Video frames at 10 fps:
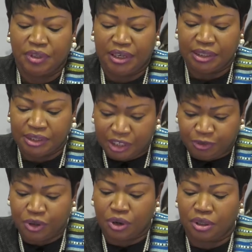in
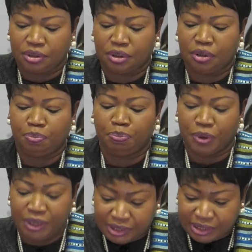difficult,
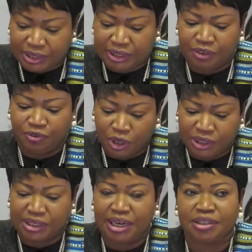politically
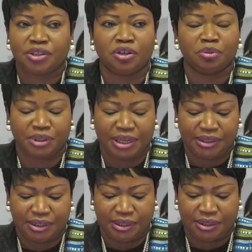volatile
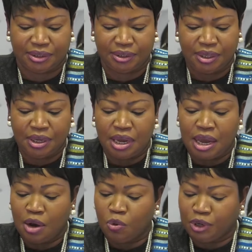circumstances,
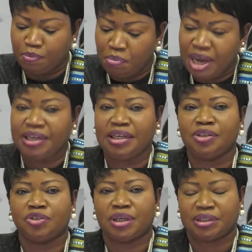with many
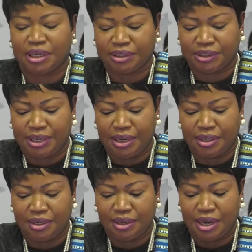interests at
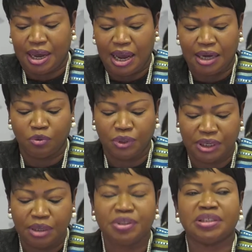stake and with
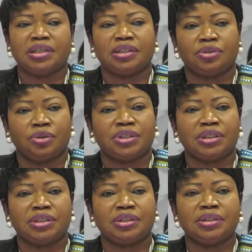limited
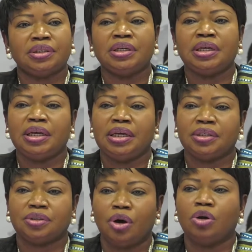resources,
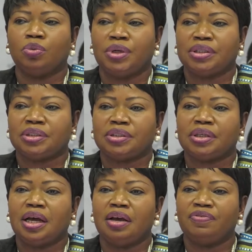is always
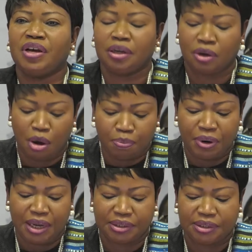a very
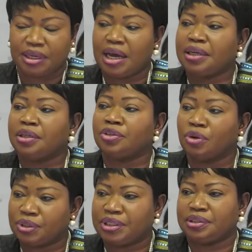complex and a
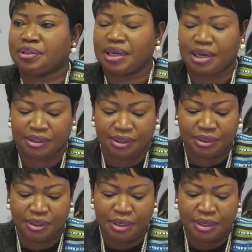daunting task.